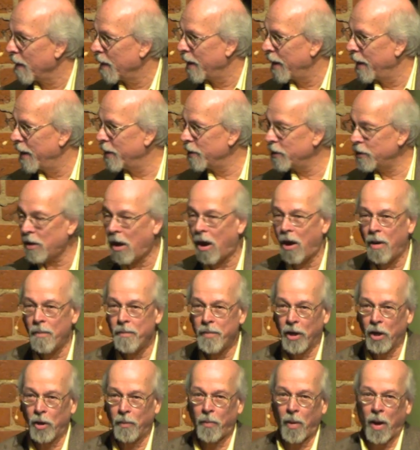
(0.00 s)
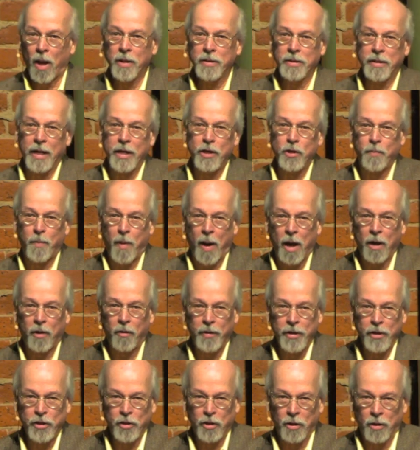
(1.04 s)
is our Middle Bronze Age
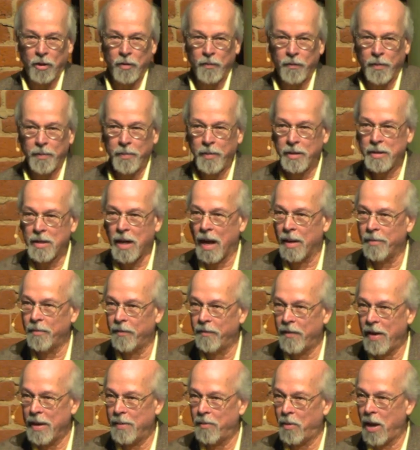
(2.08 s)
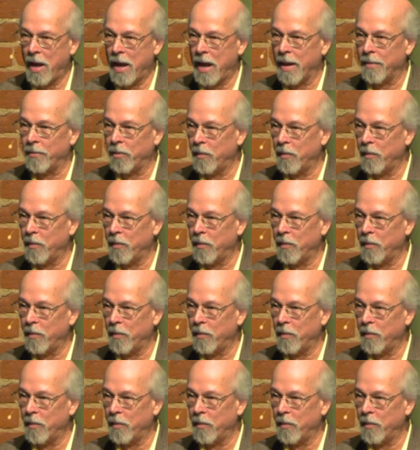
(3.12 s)
pottery sherd from the time of Abraham.